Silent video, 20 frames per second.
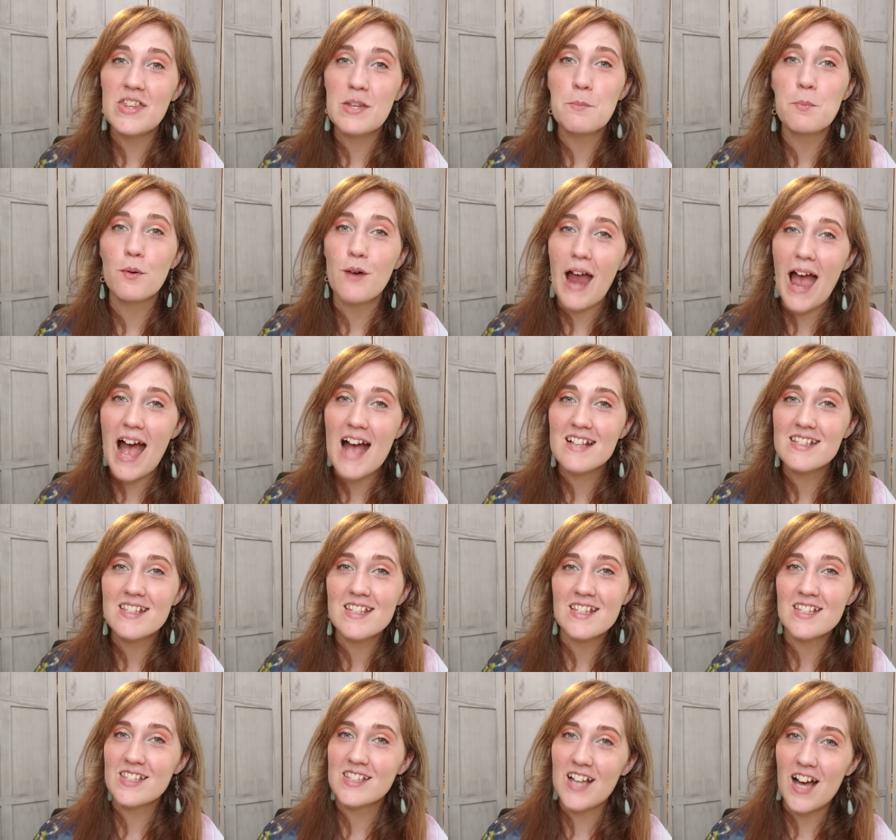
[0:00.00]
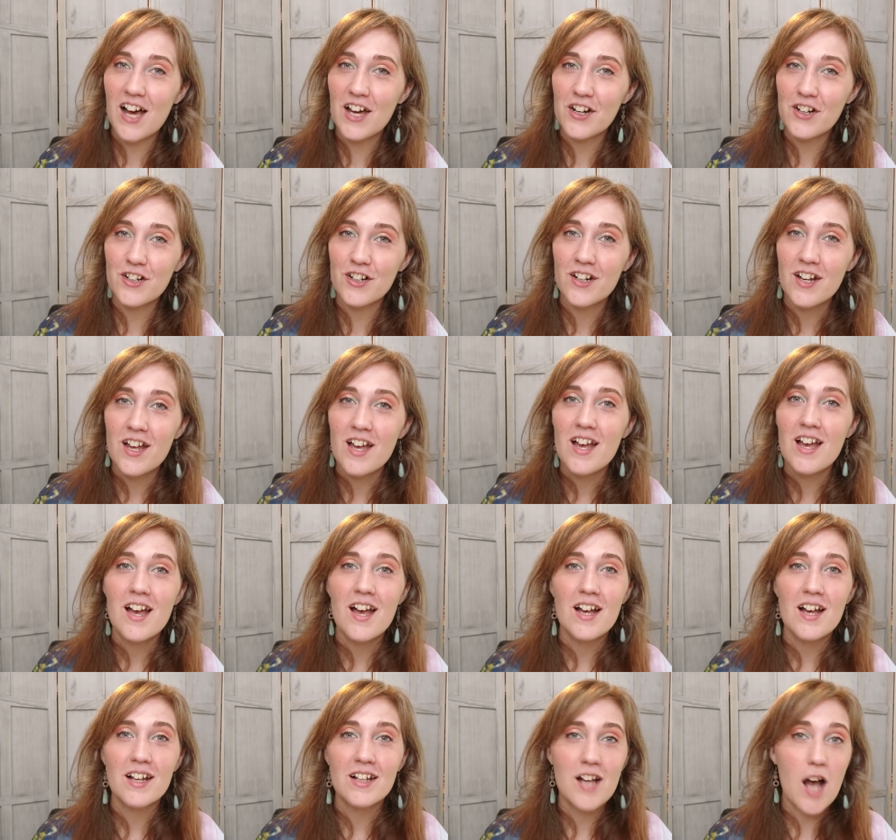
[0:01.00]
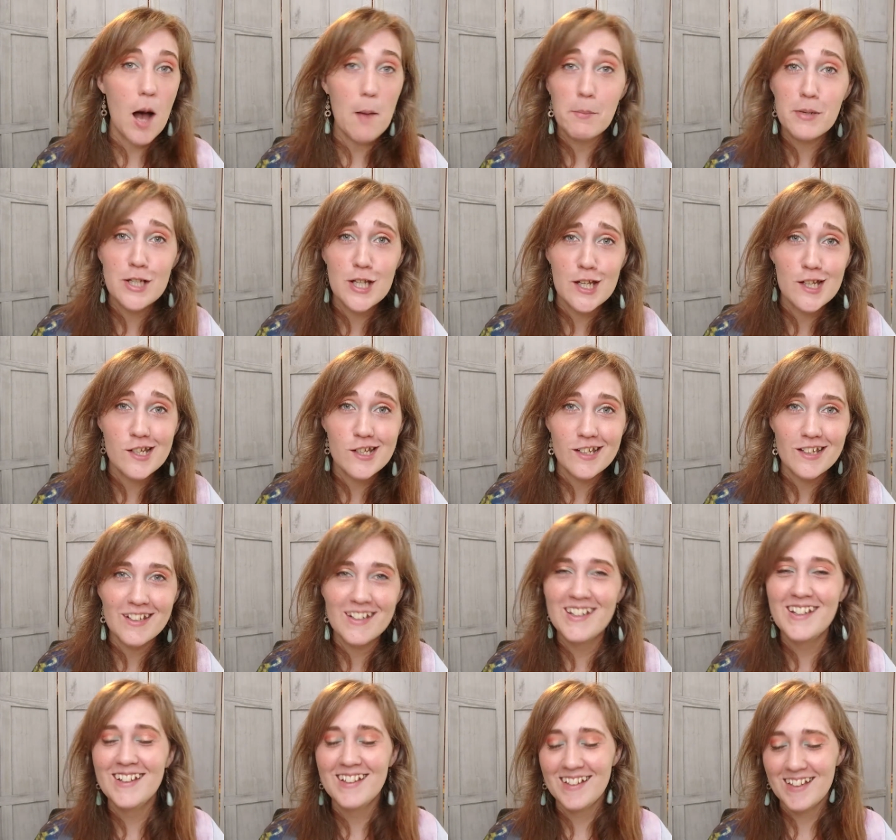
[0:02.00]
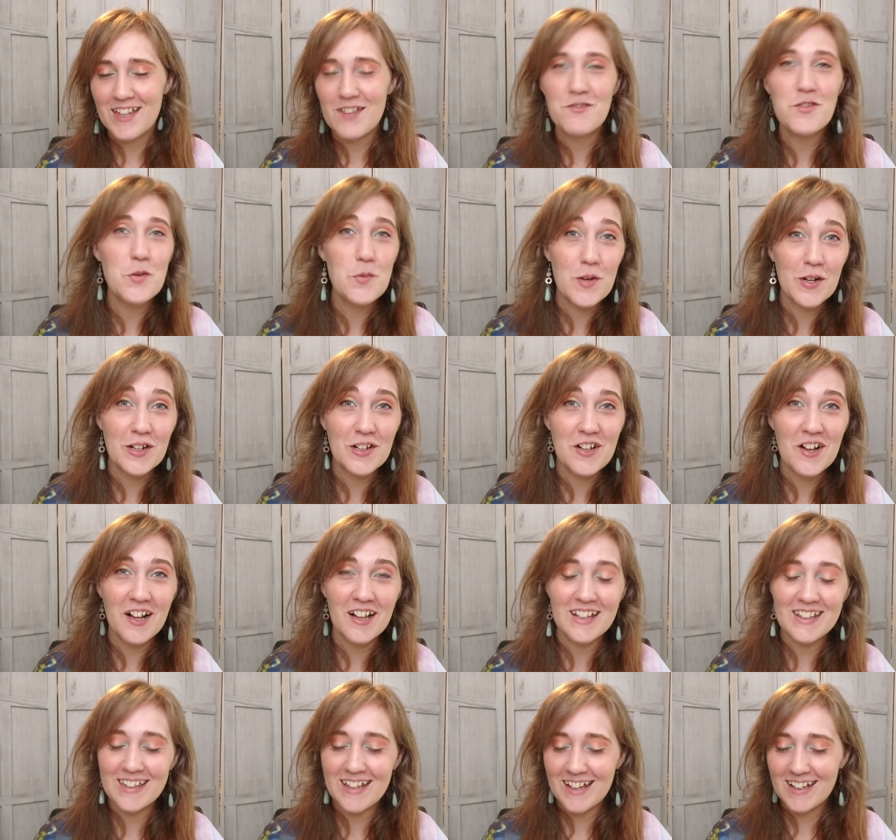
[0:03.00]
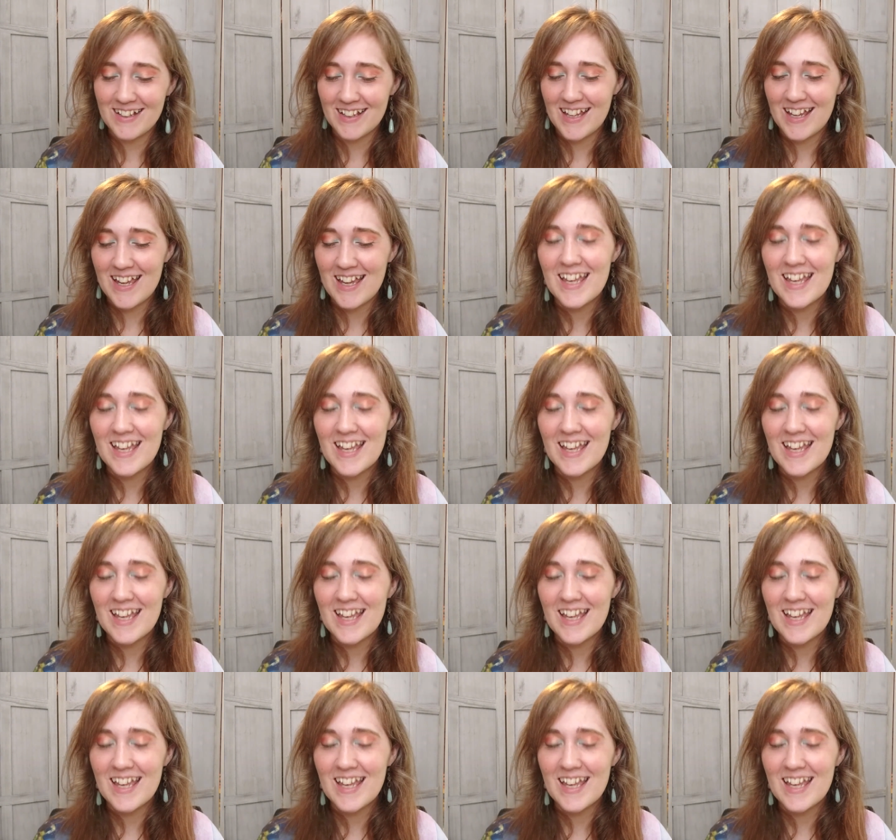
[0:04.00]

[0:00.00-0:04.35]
the brass solder competition, if you want to call it that,